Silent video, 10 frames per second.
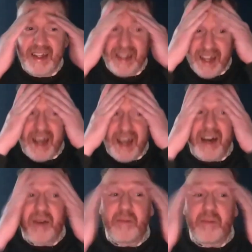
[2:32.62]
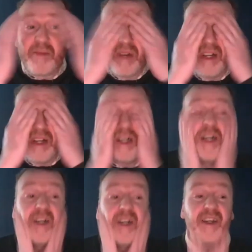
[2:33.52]
Um,
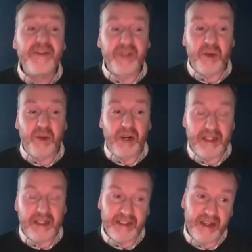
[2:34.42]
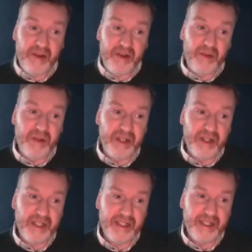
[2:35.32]
if there was no
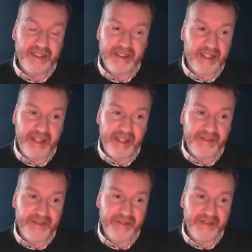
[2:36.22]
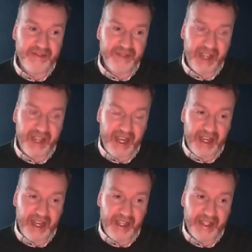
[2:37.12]
life, uh,